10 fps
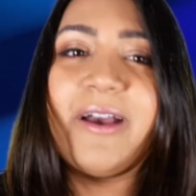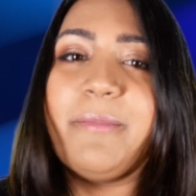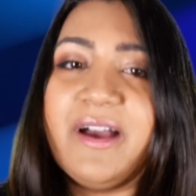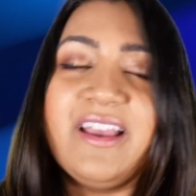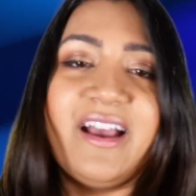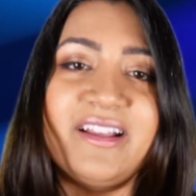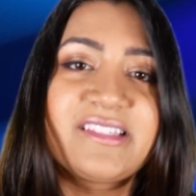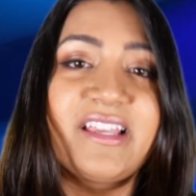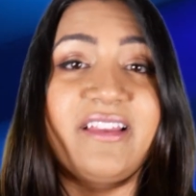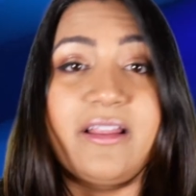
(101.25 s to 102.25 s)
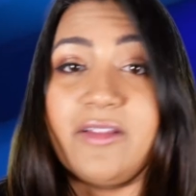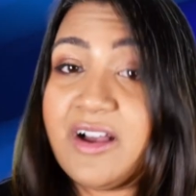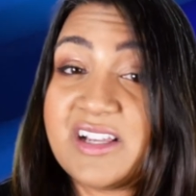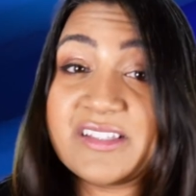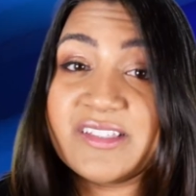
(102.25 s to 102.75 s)
My hats can get
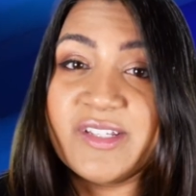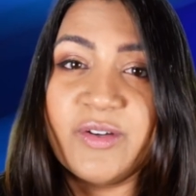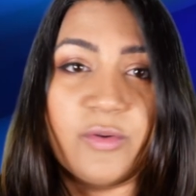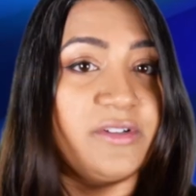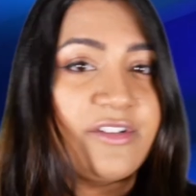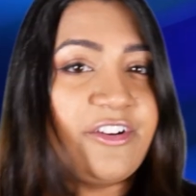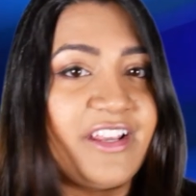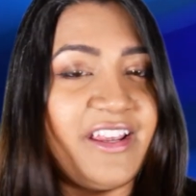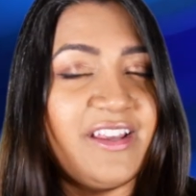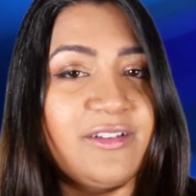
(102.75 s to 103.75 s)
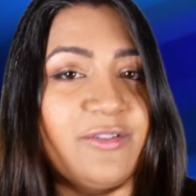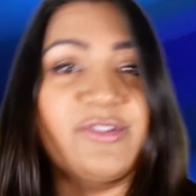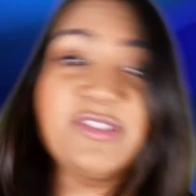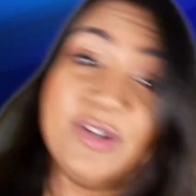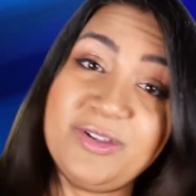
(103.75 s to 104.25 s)
lost, or dirty, or
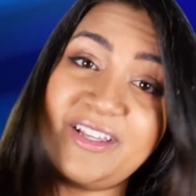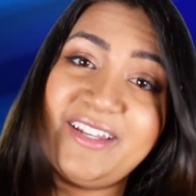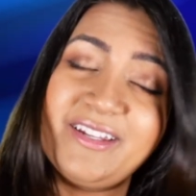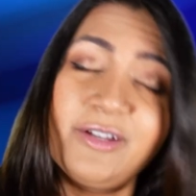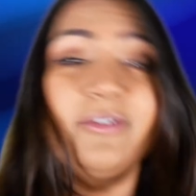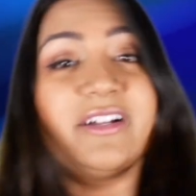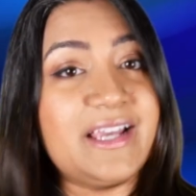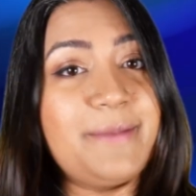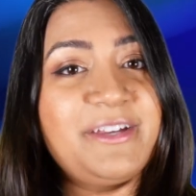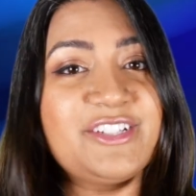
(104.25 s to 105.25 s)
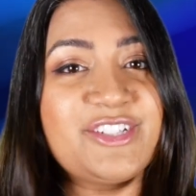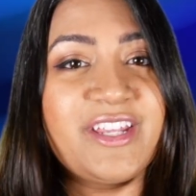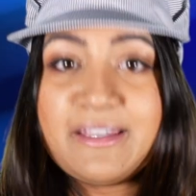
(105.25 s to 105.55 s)
stolen, or damaged.